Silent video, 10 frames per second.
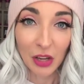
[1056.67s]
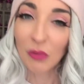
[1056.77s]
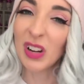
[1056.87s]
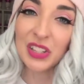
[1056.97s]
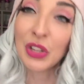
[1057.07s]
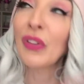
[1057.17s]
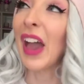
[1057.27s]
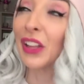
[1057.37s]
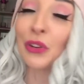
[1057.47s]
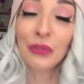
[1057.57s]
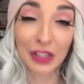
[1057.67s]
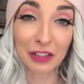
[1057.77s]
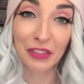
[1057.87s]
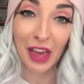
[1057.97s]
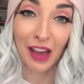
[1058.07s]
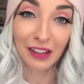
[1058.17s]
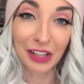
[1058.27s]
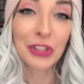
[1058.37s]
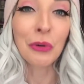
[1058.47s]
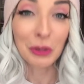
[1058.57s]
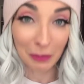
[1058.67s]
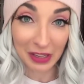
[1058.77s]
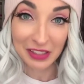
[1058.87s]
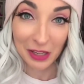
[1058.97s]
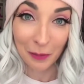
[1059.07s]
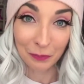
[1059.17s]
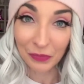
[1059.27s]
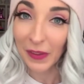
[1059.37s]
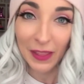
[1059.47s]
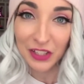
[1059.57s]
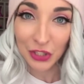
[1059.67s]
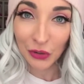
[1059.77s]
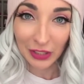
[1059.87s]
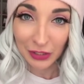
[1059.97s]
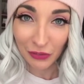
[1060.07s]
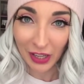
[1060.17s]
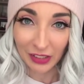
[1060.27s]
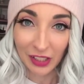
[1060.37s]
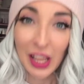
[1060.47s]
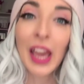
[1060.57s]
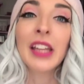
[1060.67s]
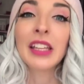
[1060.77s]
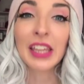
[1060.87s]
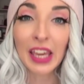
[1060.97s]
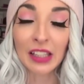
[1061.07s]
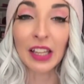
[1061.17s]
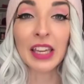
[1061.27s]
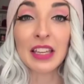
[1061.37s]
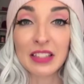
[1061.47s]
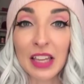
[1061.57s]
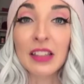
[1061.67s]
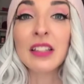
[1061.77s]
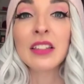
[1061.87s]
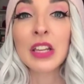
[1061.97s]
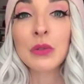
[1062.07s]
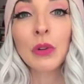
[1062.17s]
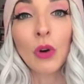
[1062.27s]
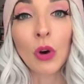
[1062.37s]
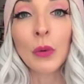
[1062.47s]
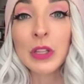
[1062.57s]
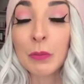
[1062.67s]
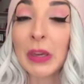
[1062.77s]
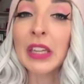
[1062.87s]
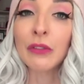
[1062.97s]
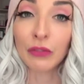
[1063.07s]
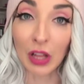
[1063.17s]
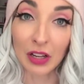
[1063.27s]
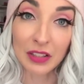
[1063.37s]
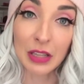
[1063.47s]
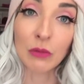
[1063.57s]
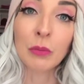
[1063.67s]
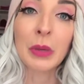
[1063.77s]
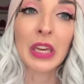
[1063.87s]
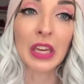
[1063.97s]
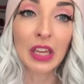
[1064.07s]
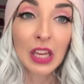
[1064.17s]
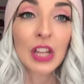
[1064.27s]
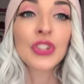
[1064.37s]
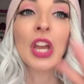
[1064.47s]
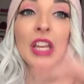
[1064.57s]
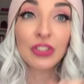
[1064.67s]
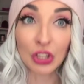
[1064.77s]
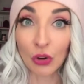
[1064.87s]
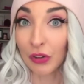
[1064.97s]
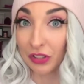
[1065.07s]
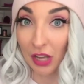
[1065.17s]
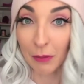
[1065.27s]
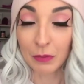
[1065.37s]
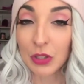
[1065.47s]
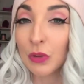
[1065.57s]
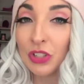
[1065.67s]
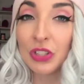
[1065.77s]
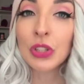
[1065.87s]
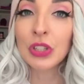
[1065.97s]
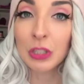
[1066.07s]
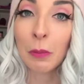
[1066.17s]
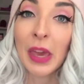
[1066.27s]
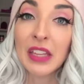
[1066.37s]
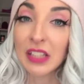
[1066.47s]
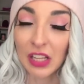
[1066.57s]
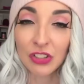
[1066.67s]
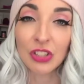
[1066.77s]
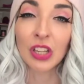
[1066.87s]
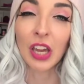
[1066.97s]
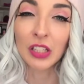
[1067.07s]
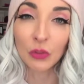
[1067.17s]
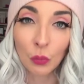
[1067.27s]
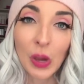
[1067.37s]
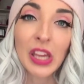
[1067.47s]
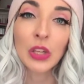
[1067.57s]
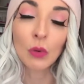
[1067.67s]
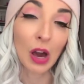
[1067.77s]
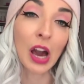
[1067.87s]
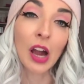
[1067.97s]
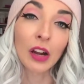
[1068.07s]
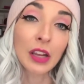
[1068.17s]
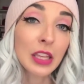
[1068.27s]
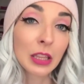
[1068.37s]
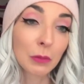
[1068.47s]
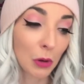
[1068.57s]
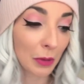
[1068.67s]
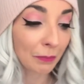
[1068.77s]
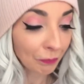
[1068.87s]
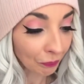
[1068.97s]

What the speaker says: Whereas you've had your fill of that and you want to mix it up. And that's totally fine. And again, like I said, these things will always be in flux. They will be changing all the time. So it's just good to pay attention to kind of where you are in the moment.